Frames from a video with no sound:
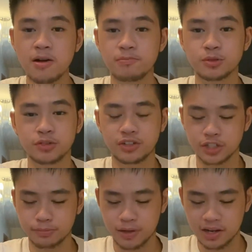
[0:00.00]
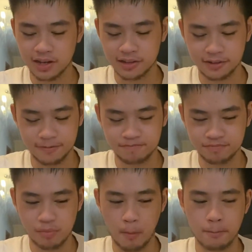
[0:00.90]
This is what you'd expect, like the
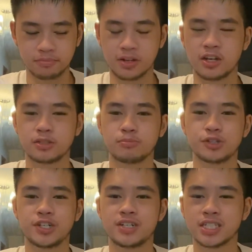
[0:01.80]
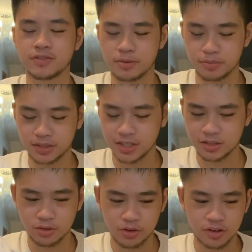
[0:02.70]
nice mushiness of the
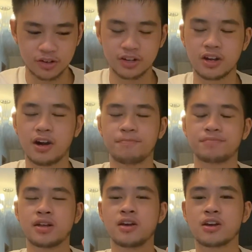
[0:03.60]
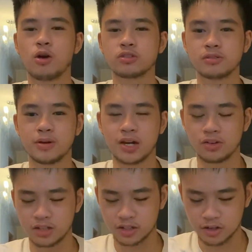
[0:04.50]
potato curry, coated by
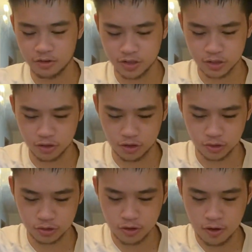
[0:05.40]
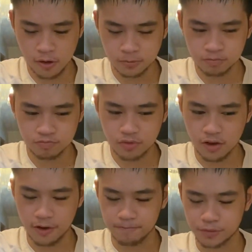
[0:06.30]
all that curry sauce.
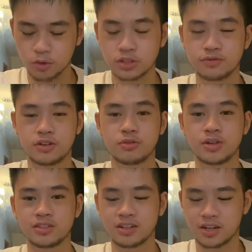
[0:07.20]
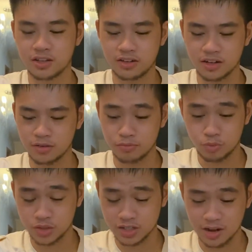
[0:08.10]
Goes very well together, and
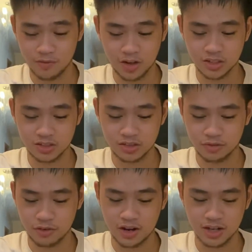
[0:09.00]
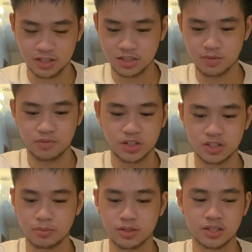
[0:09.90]
we still have lots of rice, some
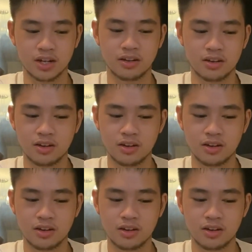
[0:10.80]
vegetables, and